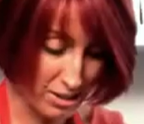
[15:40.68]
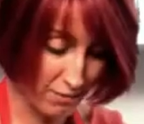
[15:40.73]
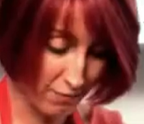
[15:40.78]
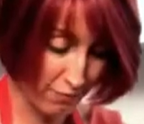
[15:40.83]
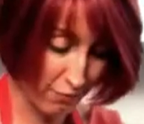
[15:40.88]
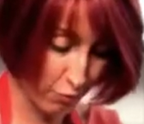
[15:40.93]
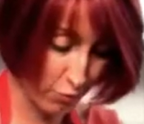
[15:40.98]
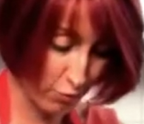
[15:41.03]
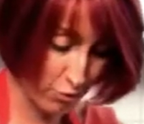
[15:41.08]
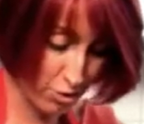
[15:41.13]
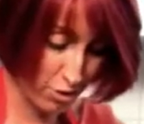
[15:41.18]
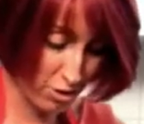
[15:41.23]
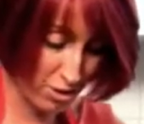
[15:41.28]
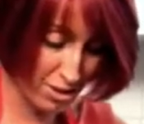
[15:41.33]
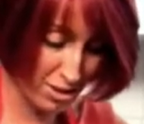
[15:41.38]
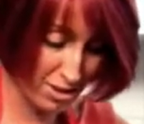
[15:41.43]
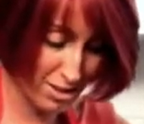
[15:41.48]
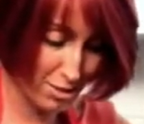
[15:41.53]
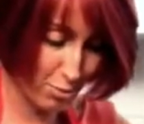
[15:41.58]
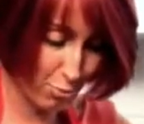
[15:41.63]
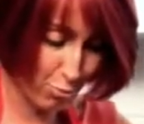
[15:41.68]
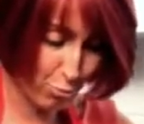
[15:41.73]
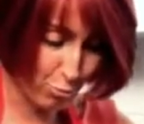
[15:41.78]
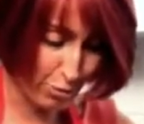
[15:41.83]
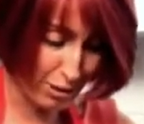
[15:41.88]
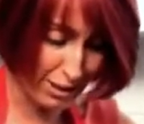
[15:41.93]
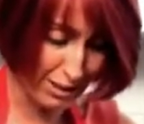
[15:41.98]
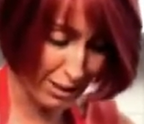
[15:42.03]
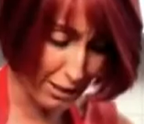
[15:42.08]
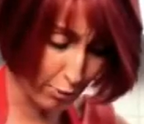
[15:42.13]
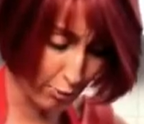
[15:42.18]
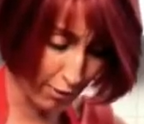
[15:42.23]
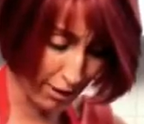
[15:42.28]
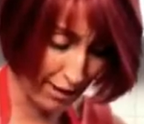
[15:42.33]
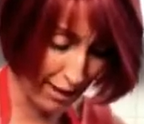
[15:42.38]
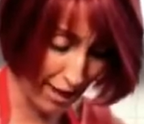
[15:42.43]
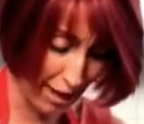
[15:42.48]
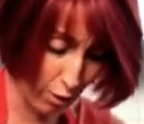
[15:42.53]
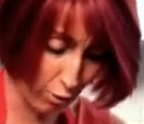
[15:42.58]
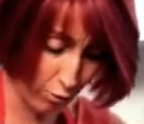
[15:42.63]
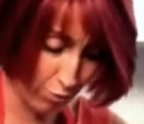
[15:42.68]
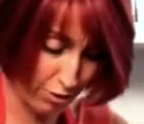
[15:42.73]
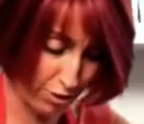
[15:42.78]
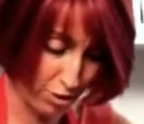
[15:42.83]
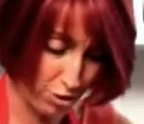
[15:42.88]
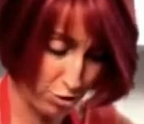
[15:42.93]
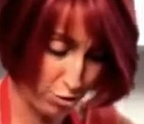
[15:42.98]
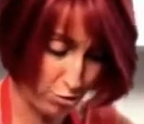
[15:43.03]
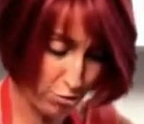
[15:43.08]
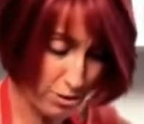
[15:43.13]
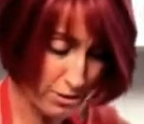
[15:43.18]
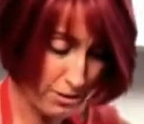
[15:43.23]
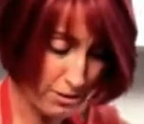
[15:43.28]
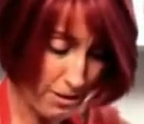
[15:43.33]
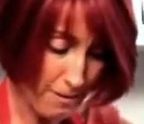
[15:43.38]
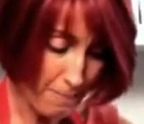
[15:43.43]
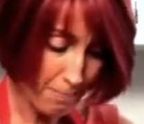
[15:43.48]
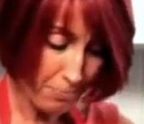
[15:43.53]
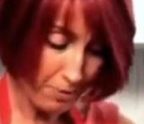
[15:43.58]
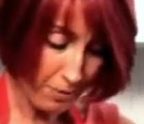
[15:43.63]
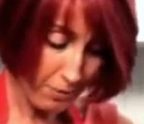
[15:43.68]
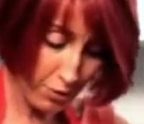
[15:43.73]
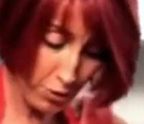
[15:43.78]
of food. So this is a really great healthy juice. The